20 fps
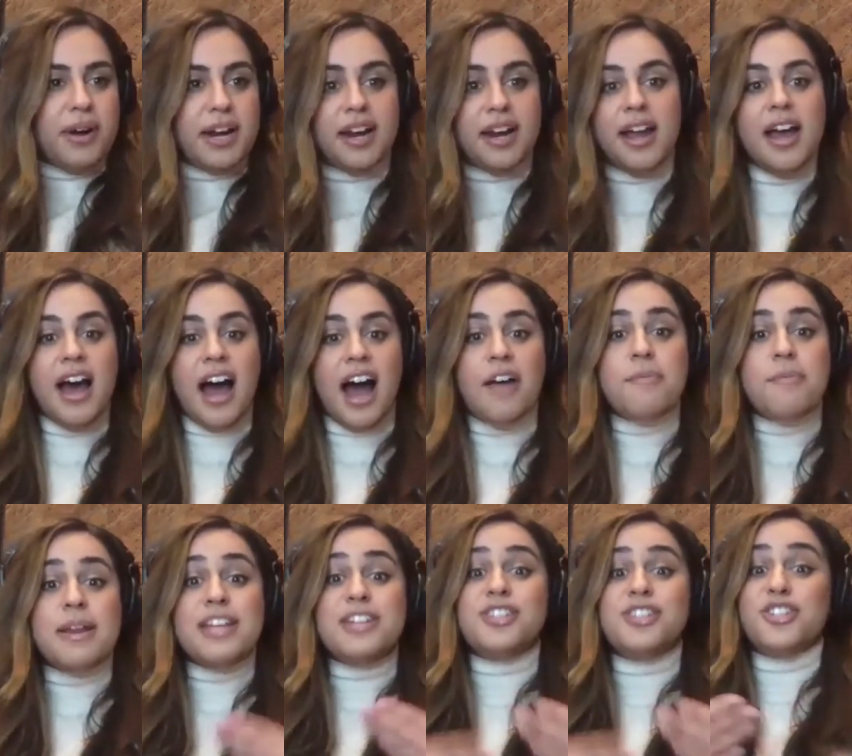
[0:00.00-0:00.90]
And I've
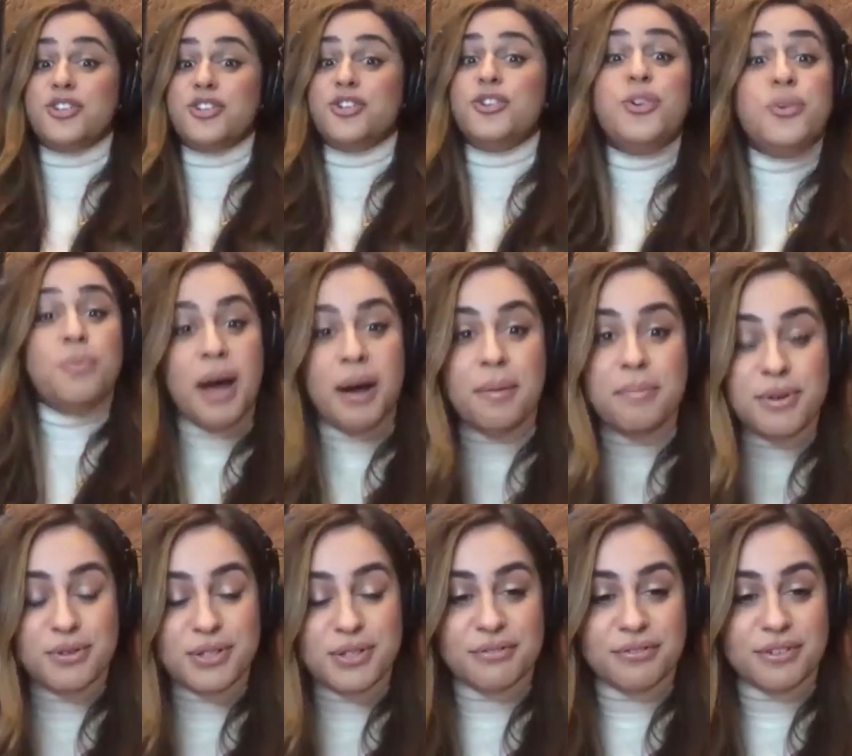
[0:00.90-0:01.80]
been in 2
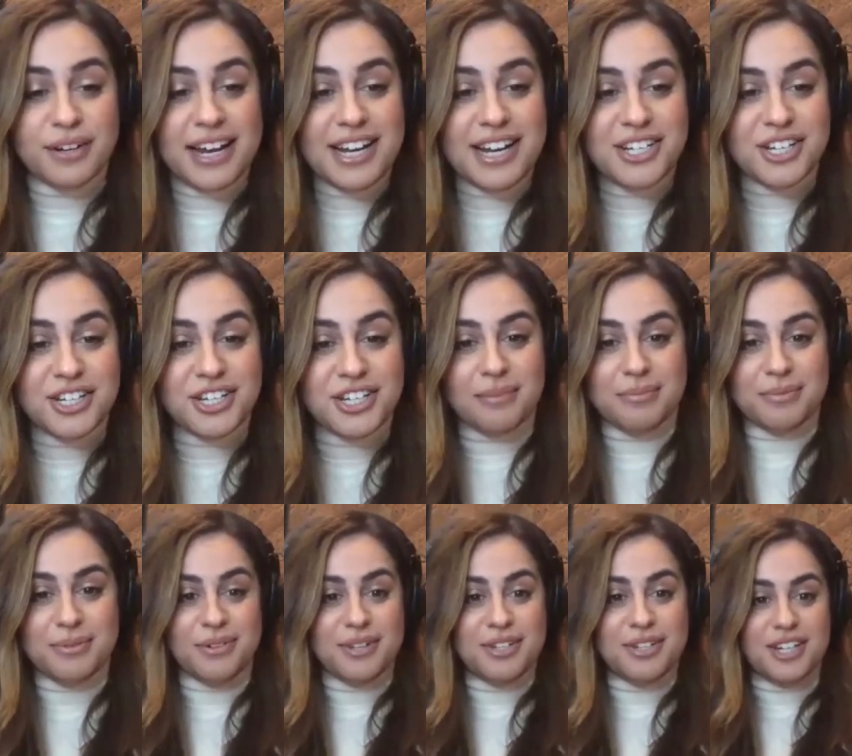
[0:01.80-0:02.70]
abusive
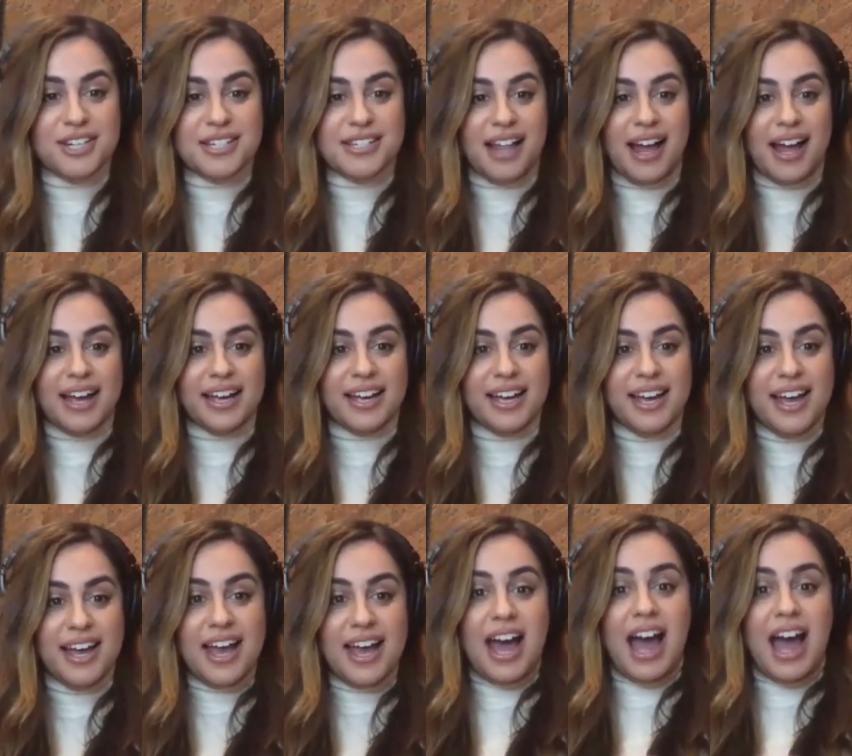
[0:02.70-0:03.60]
relationships, so it's just like
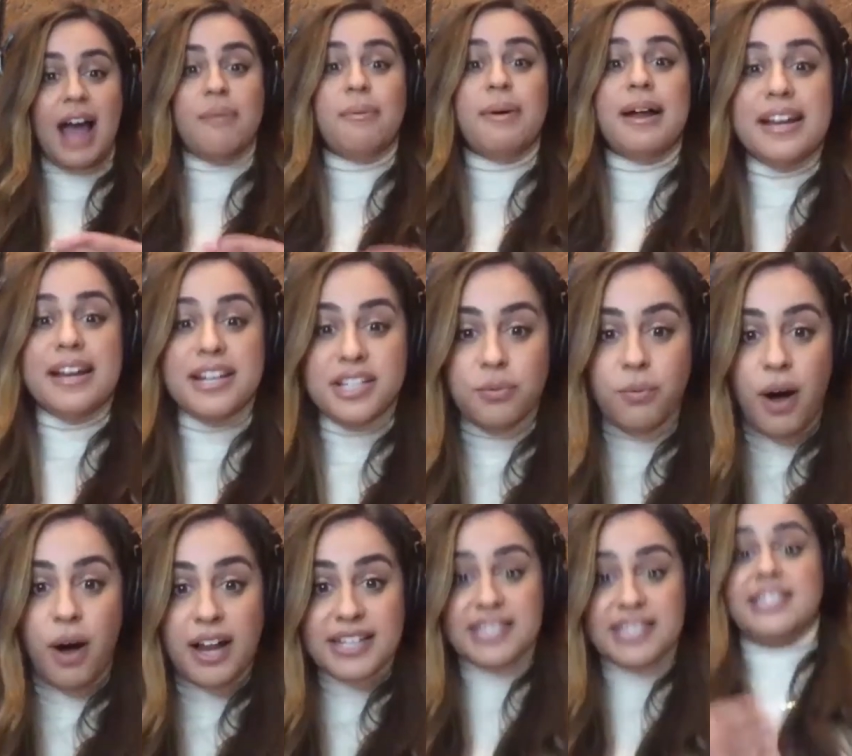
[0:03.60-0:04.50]
I went into
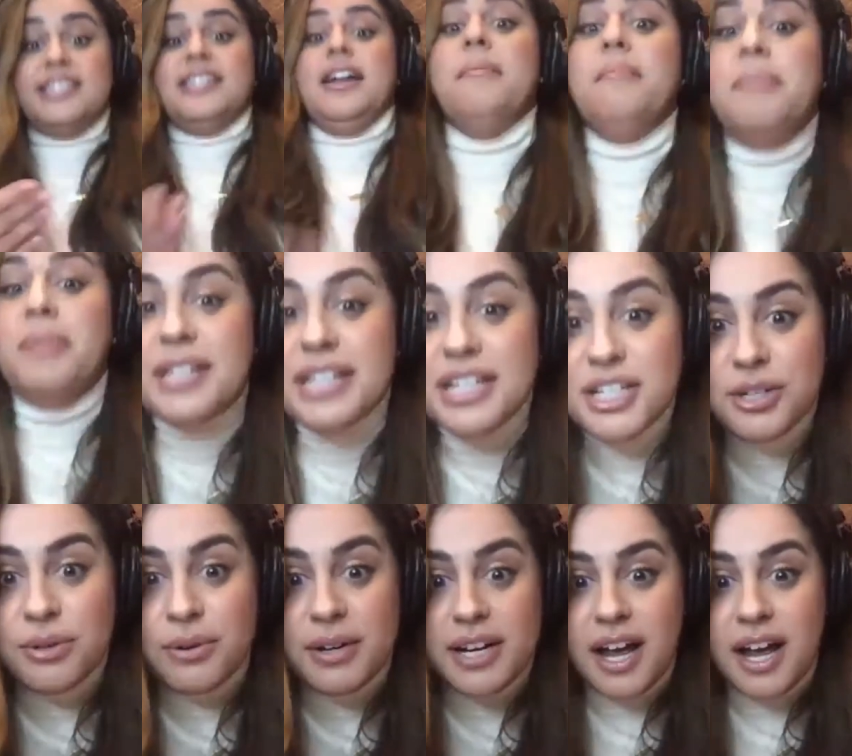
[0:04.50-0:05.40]
one, stumbled
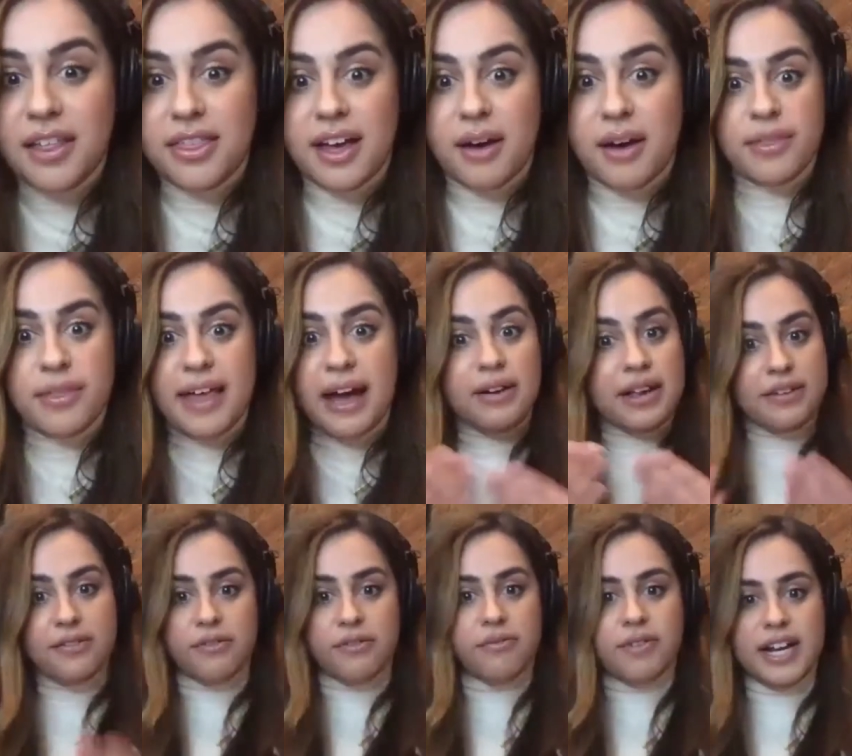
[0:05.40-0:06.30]
into another without
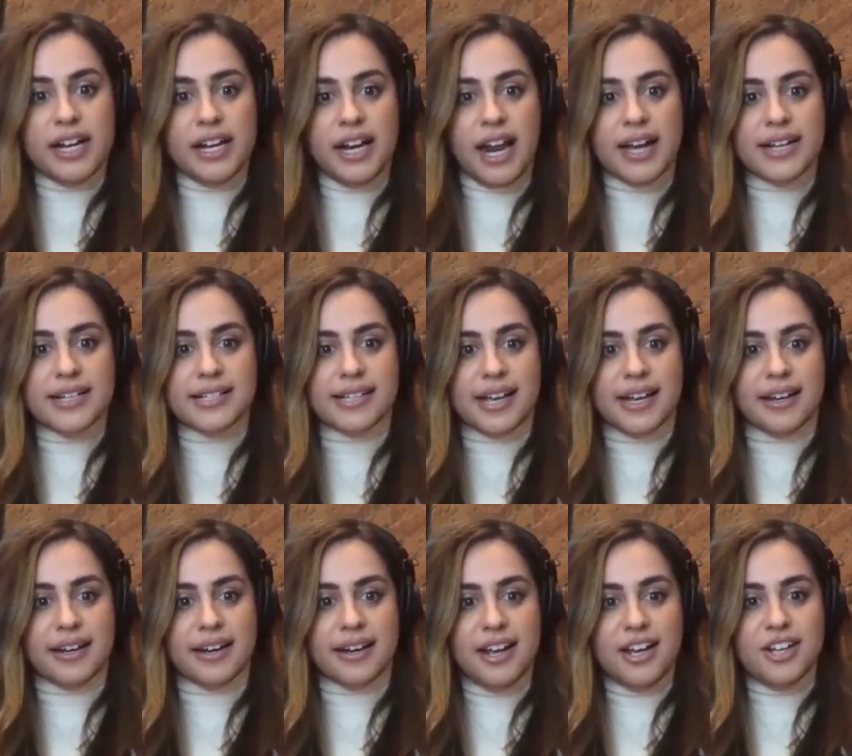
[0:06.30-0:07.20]
even
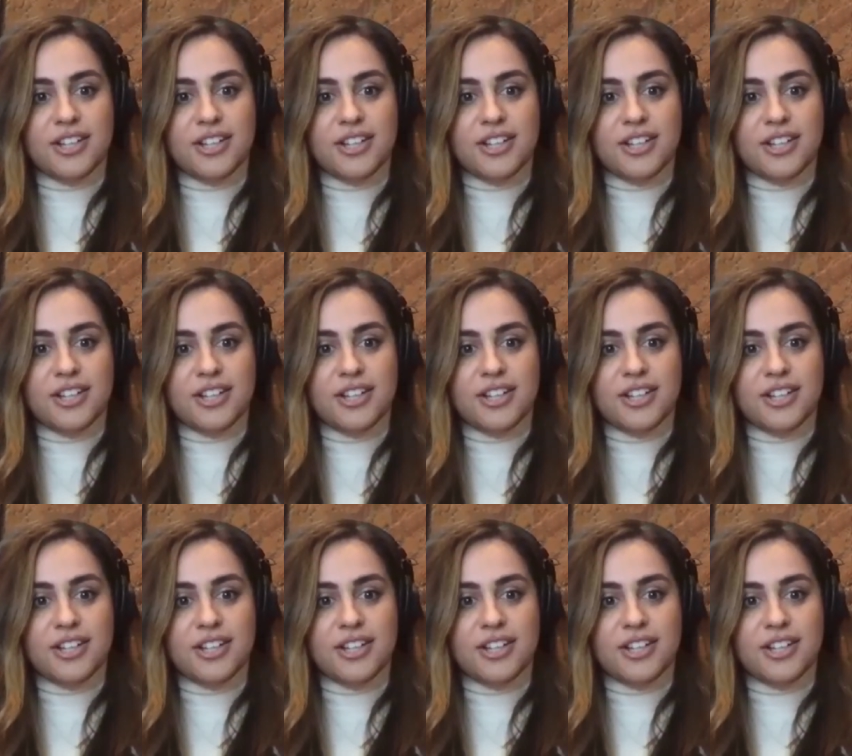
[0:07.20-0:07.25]
realizing.